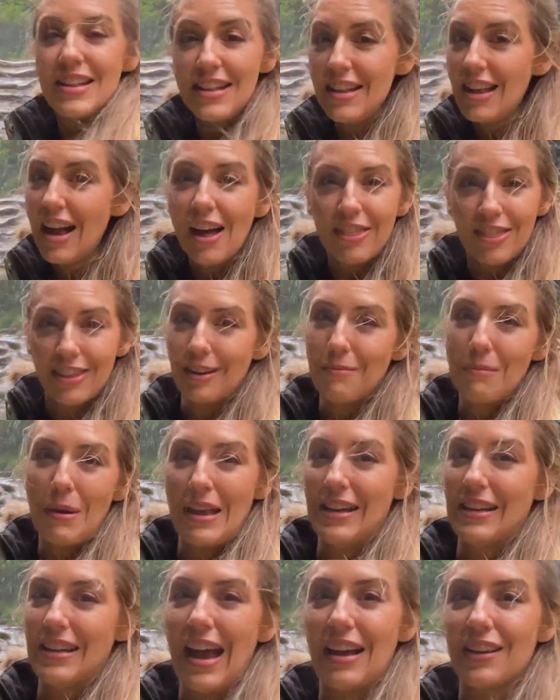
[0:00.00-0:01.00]
nothing
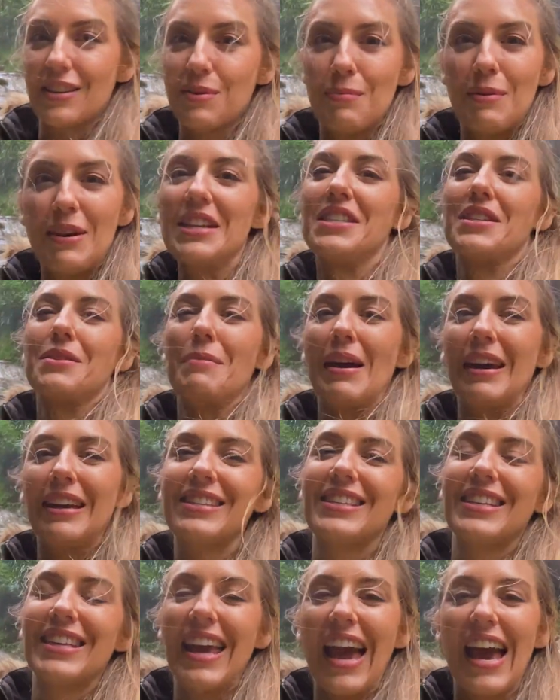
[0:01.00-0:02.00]
made it out to be as
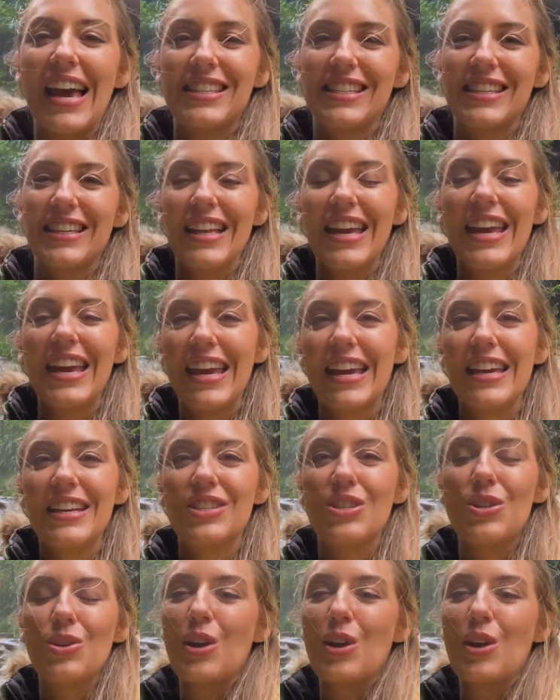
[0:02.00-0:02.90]
amazing as it is.